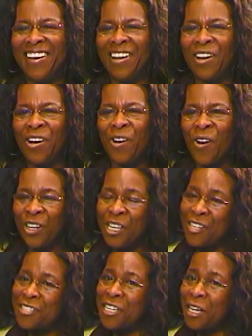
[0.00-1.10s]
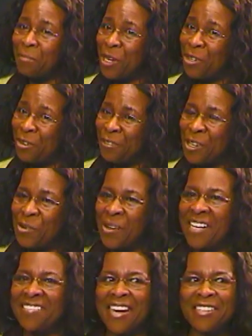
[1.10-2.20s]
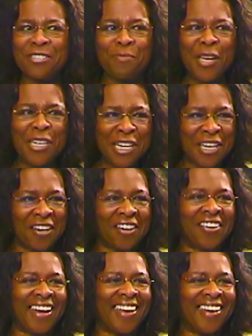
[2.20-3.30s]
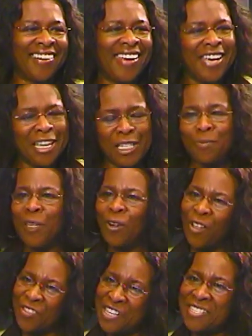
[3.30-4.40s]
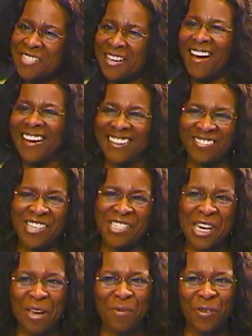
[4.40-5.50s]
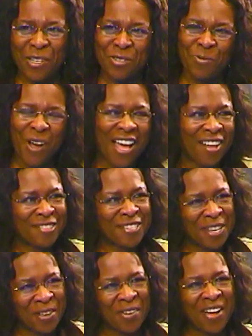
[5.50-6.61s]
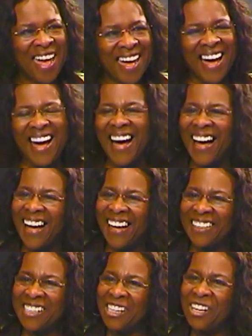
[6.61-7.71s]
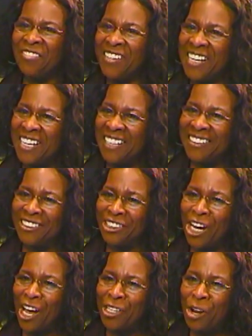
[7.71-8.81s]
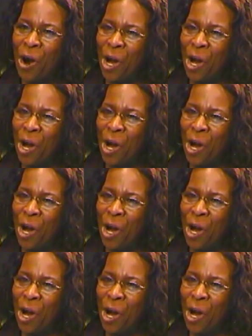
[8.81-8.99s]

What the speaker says: audience that I'm interviewing that's been here, and he's been on this side of the table as well. So good evening, John